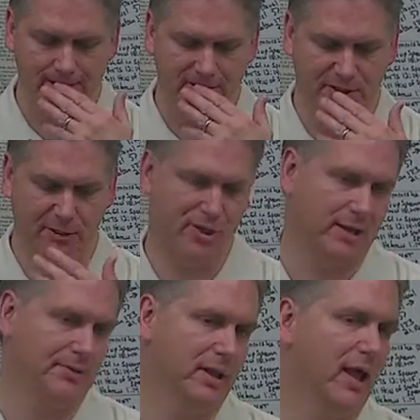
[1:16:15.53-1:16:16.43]
she told
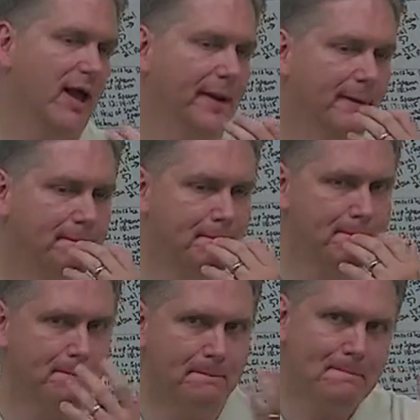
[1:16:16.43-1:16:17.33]
Jacob to lie.
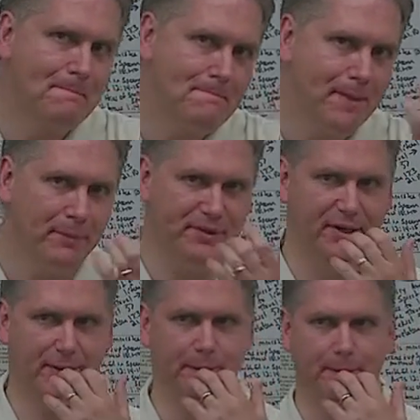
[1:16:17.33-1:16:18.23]
But then
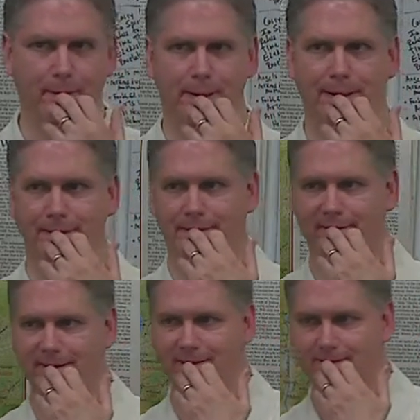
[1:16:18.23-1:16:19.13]
again, in her mind,
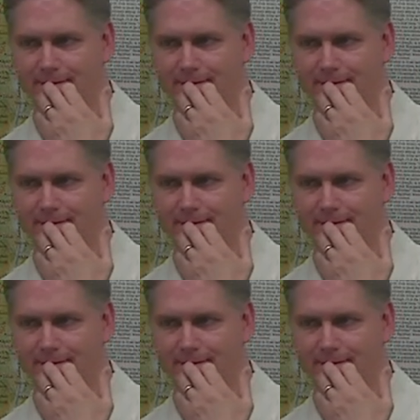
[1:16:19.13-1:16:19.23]
she's,